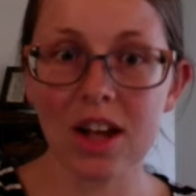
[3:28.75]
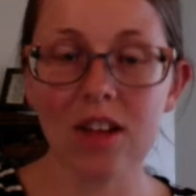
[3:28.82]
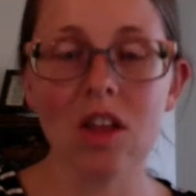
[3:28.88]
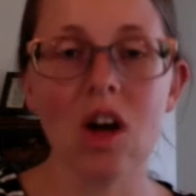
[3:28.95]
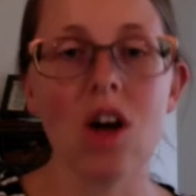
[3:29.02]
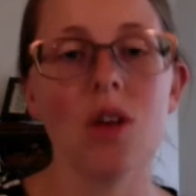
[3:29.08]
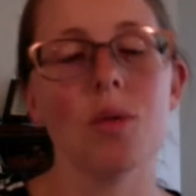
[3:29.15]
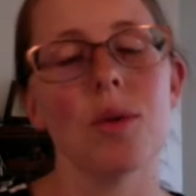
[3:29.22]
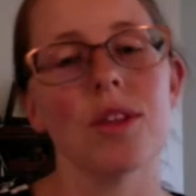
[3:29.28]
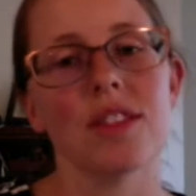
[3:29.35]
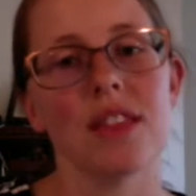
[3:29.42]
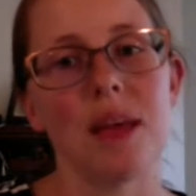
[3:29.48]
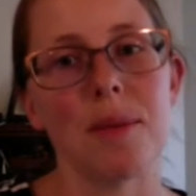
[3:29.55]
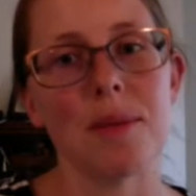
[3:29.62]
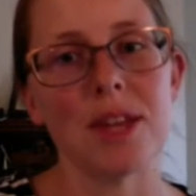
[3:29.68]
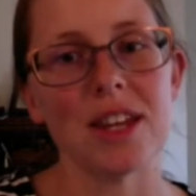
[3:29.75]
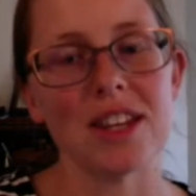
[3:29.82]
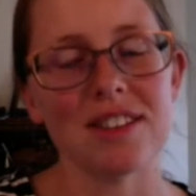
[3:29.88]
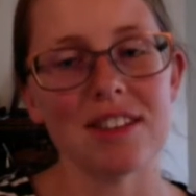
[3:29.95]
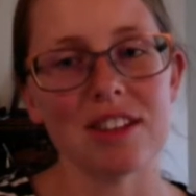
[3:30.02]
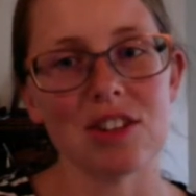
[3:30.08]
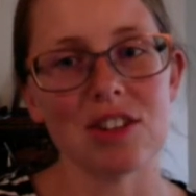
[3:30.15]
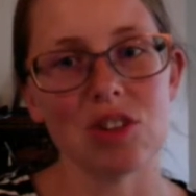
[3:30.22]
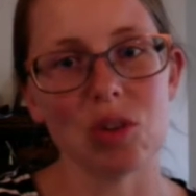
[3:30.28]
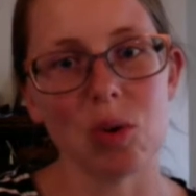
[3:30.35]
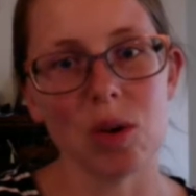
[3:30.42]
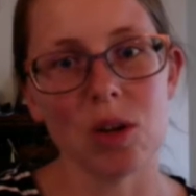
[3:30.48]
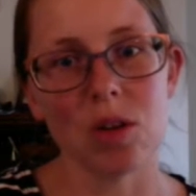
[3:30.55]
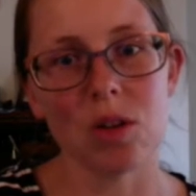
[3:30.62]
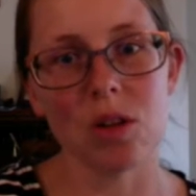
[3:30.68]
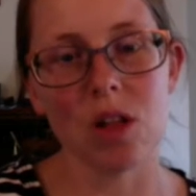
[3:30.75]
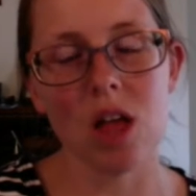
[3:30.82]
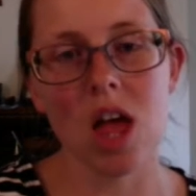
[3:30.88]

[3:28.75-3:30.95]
along with lemon essential oil.